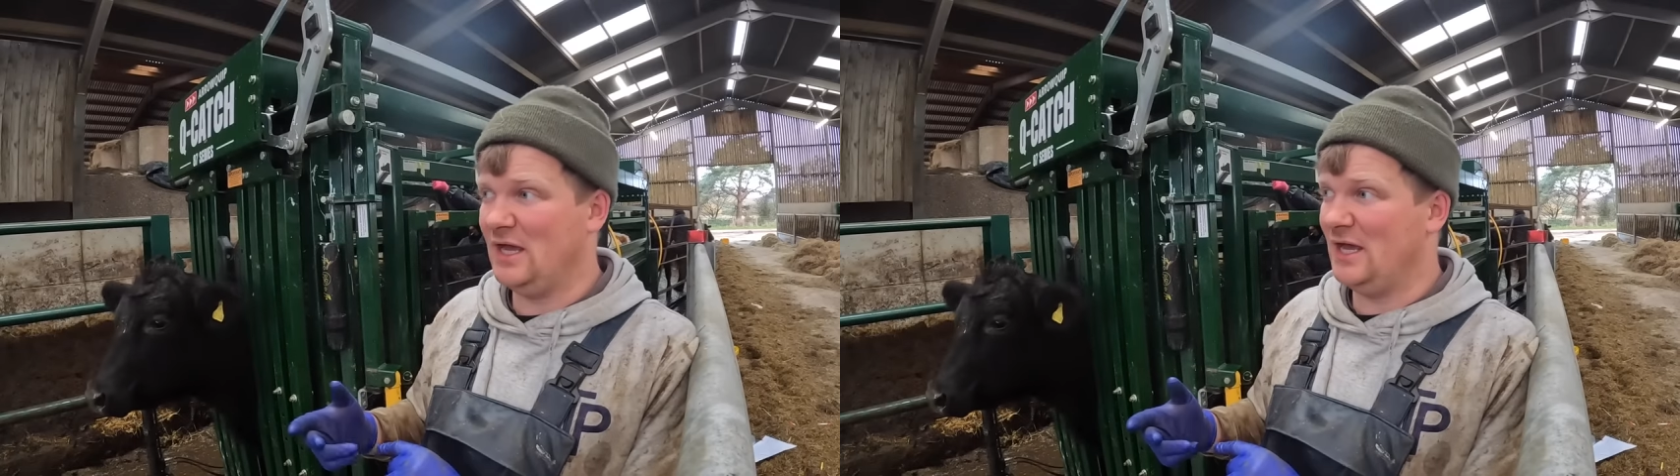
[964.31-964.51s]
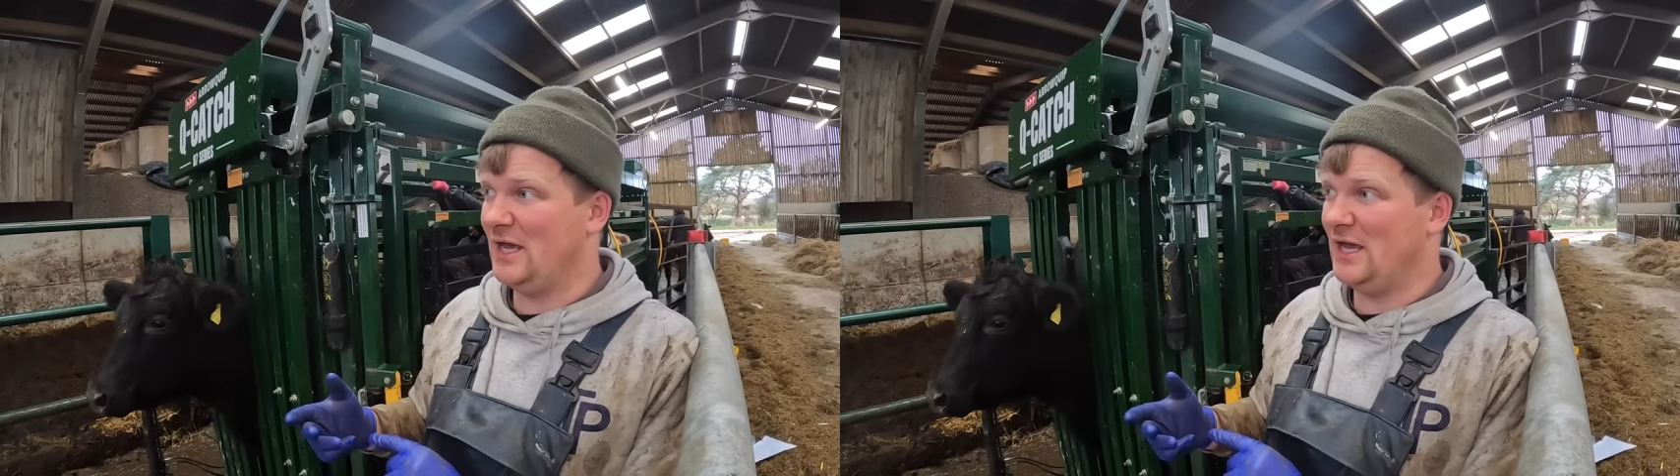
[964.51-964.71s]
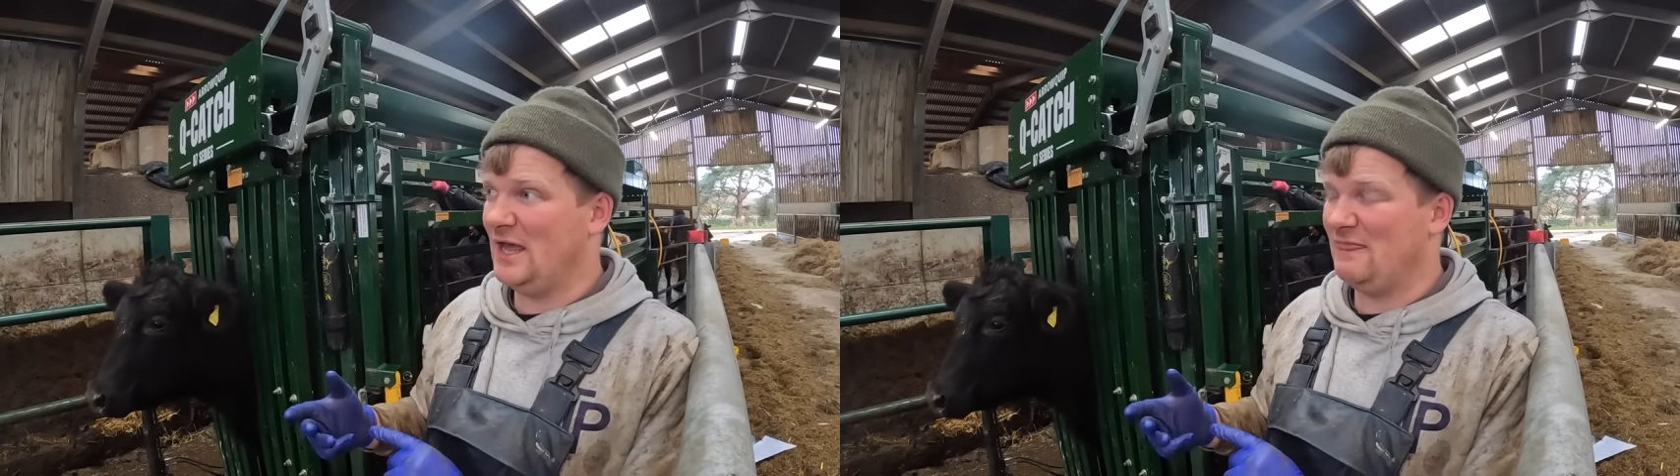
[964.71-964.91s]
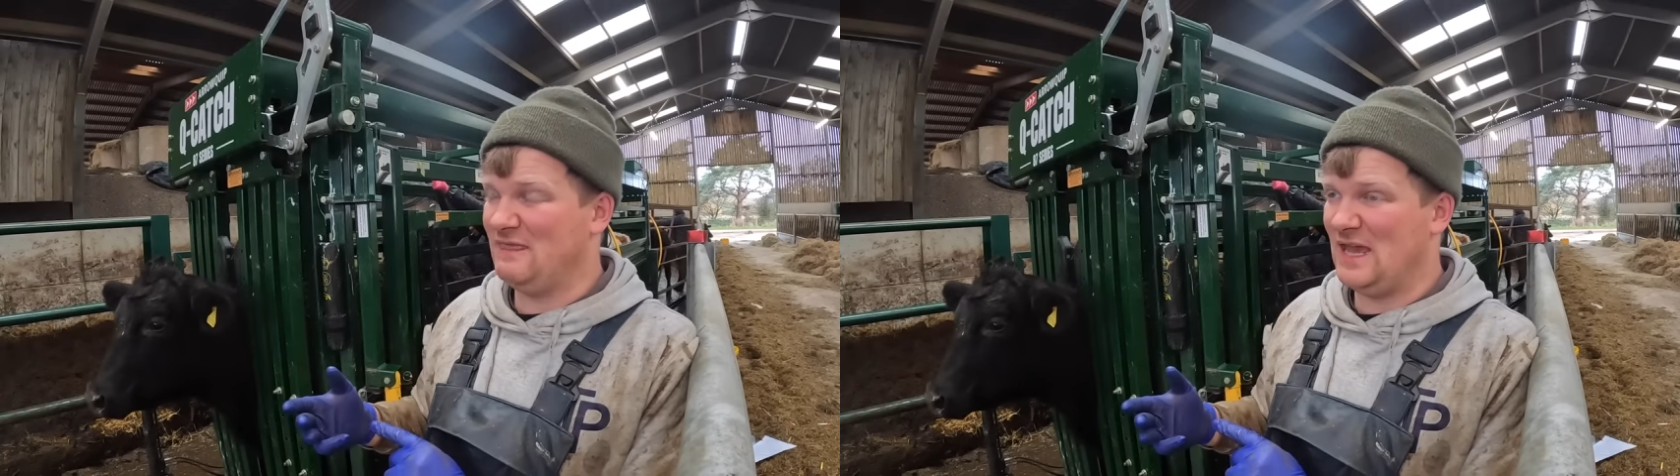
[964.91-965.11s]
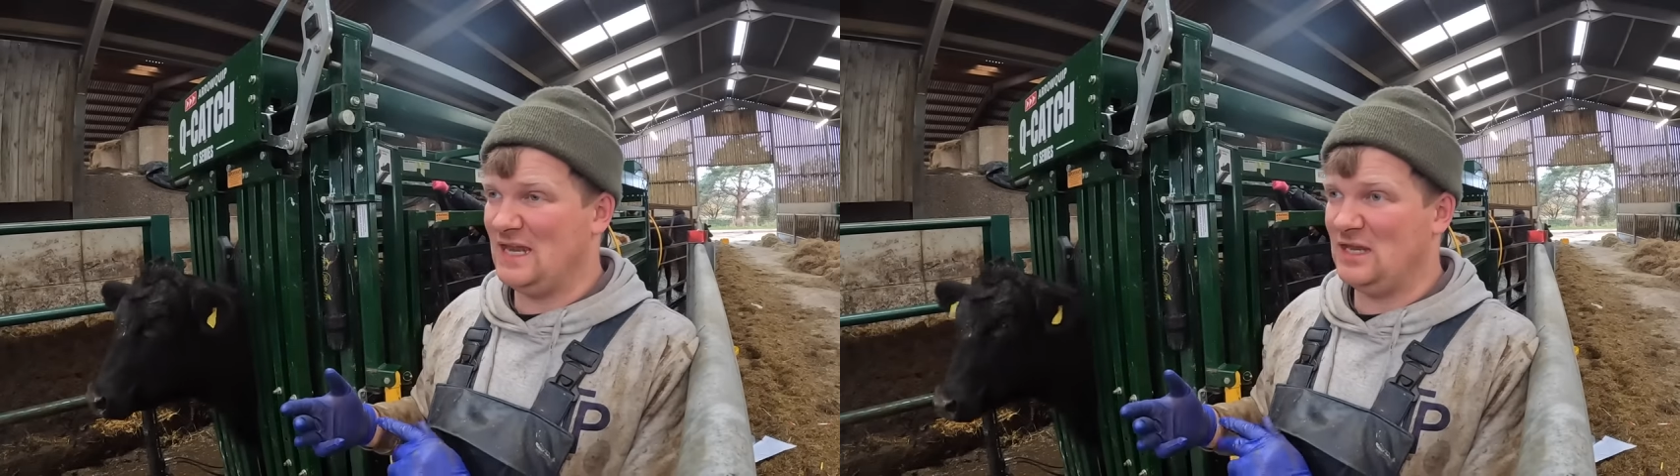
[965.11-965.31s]

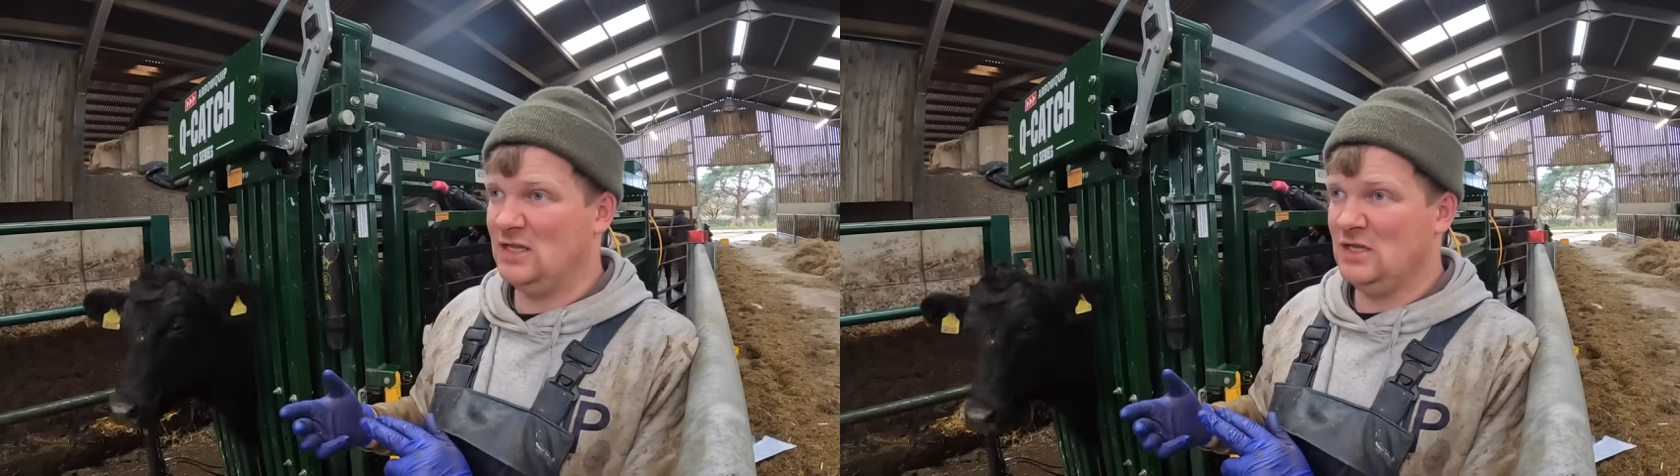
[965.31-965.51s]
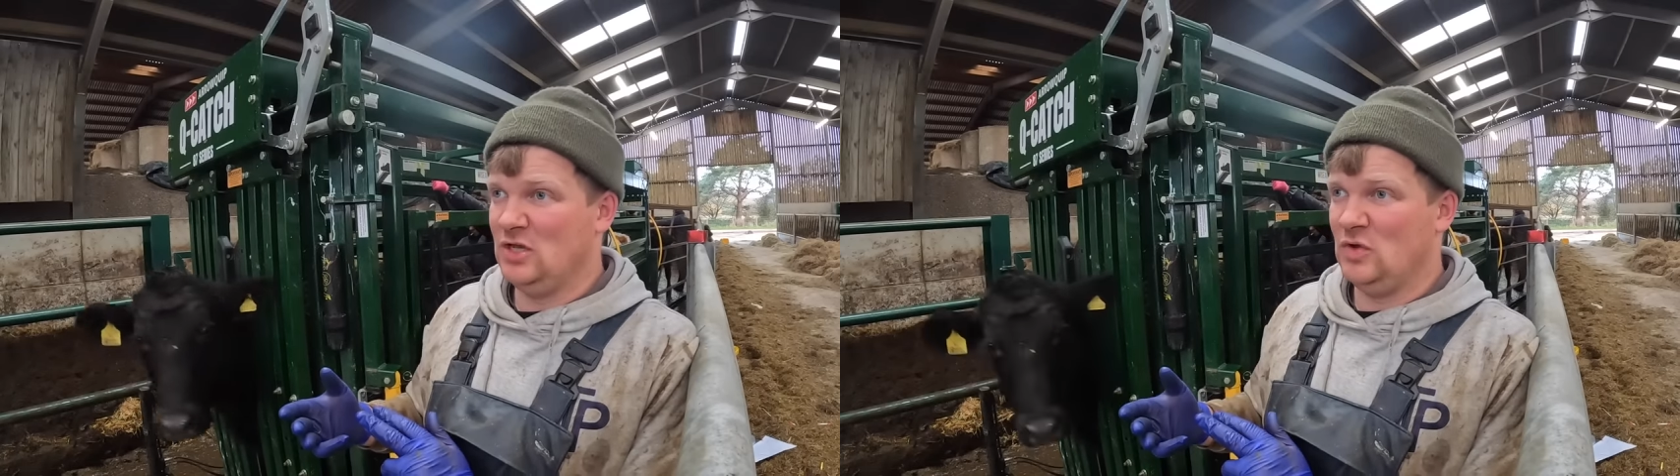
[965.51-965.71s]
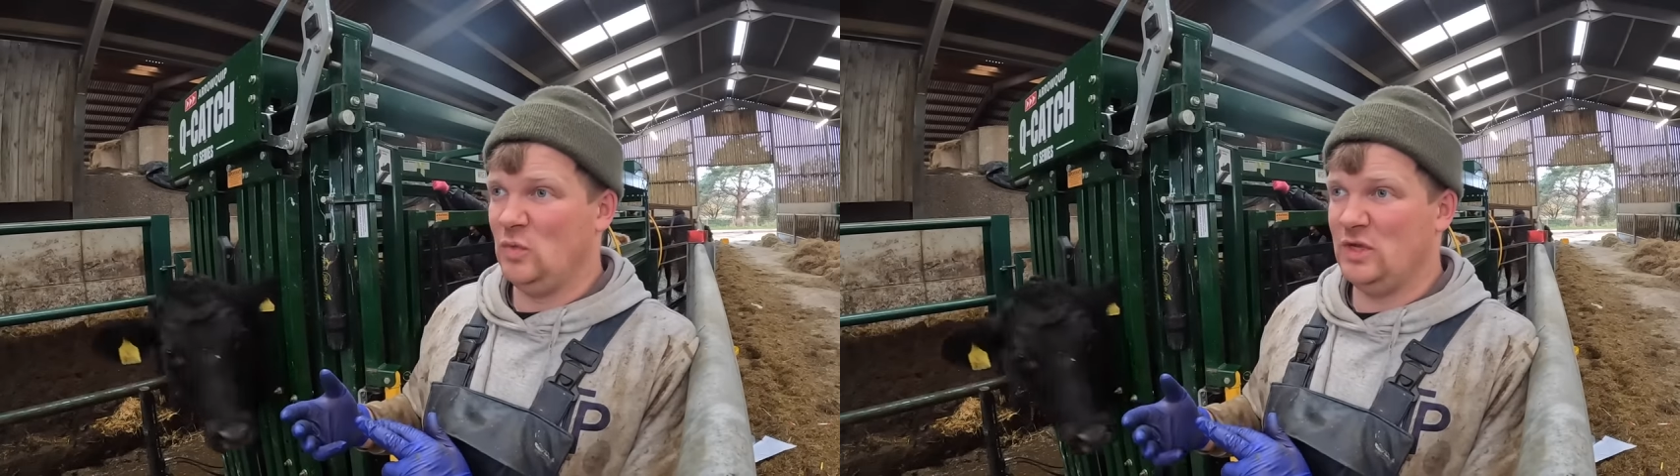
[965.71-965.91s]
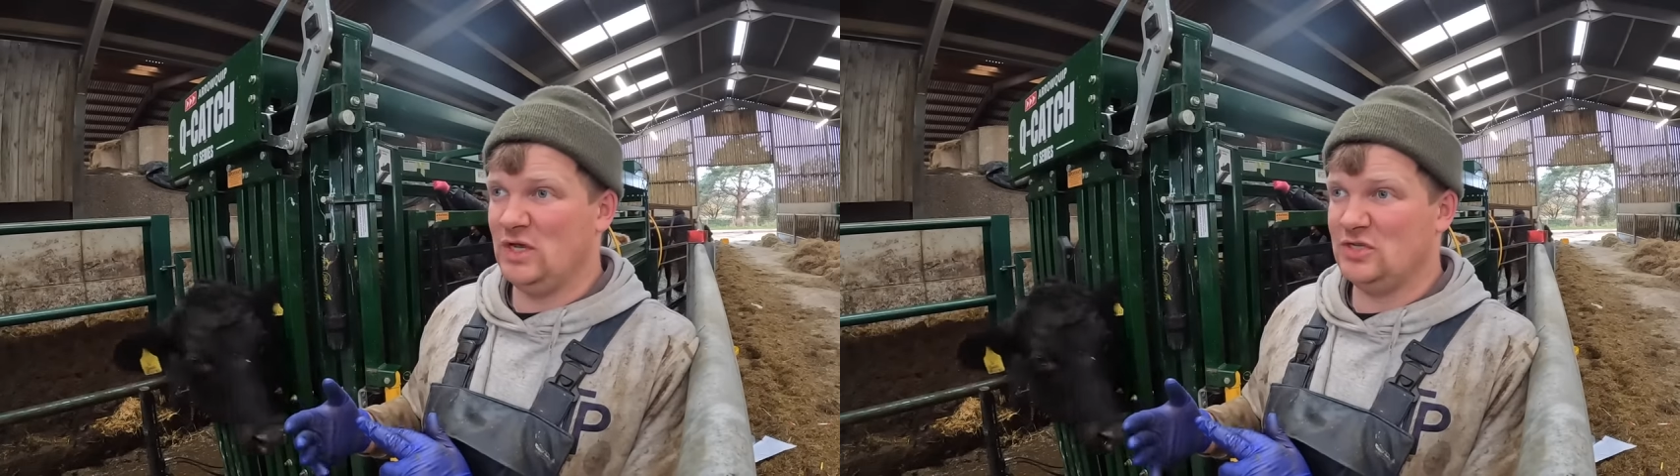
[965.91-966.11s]
And then we